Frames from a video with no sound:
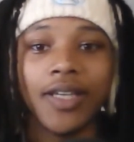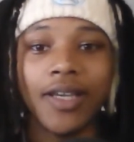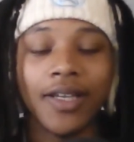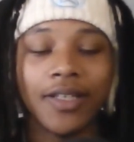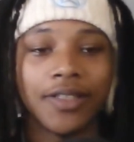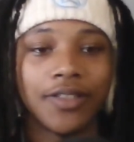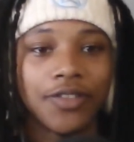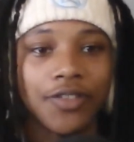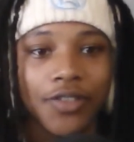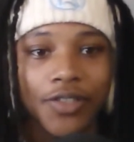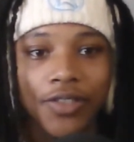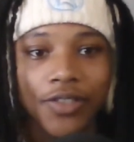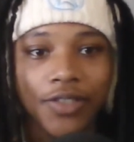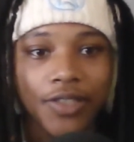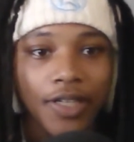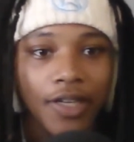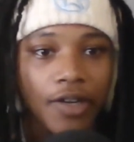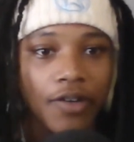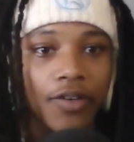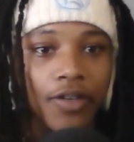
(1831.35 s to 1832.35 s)
and they're just
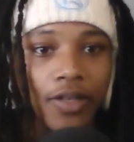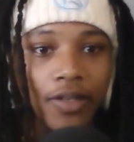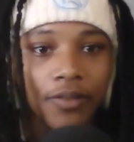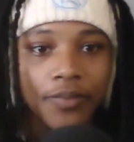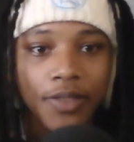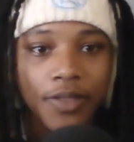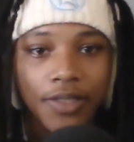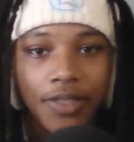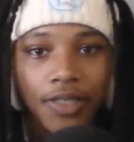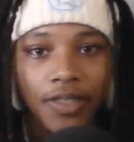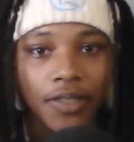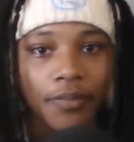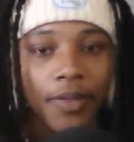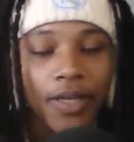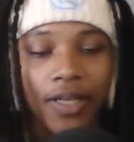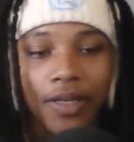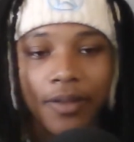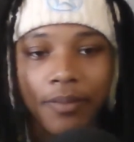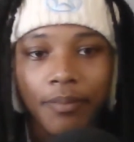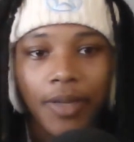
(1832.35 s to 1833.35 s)
tearing up the city,
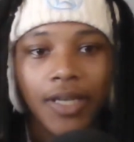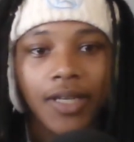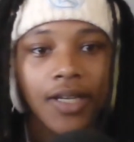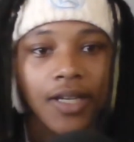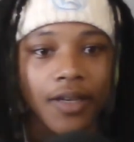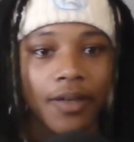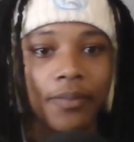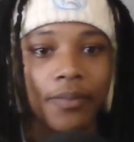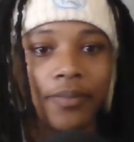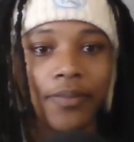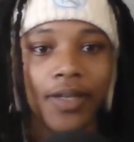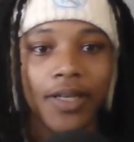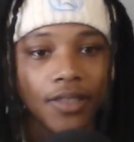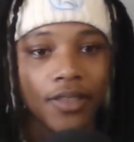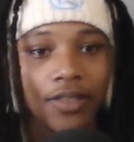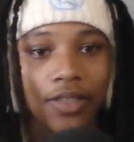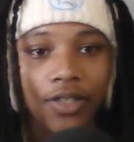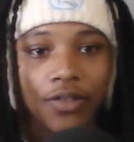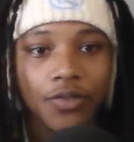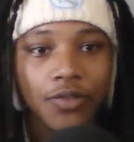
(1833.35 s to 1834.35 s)
making mayhem, and the
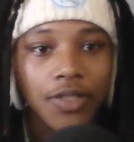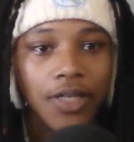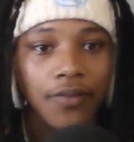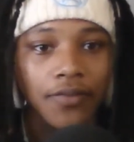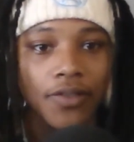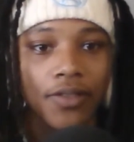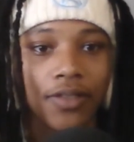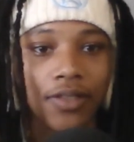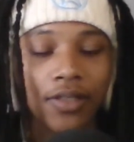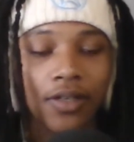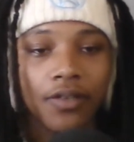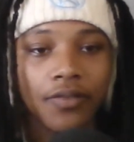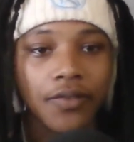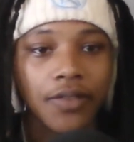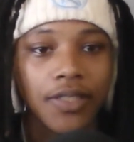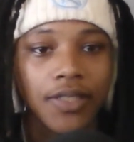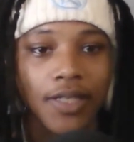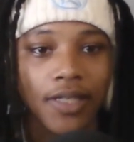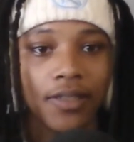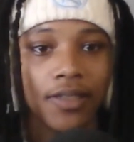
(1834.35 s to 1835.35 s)
heroes have to solve it.
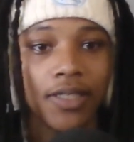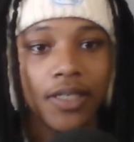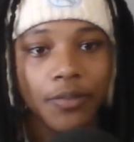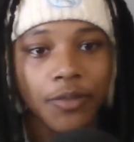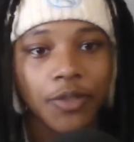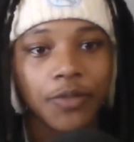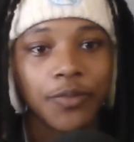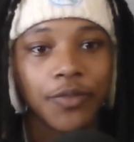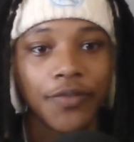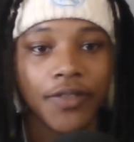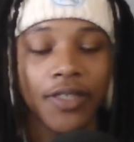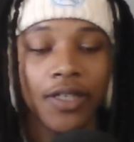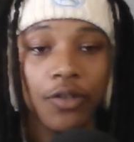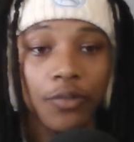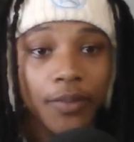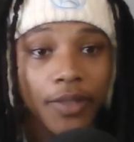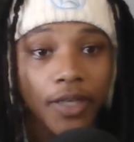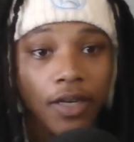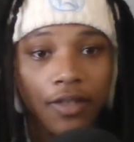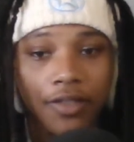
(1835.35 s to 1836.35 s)
It's like a team-up movie. That would
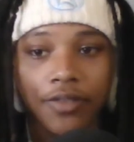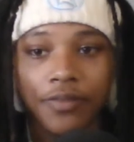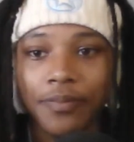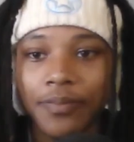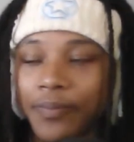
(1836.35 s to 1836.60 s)
be awesome.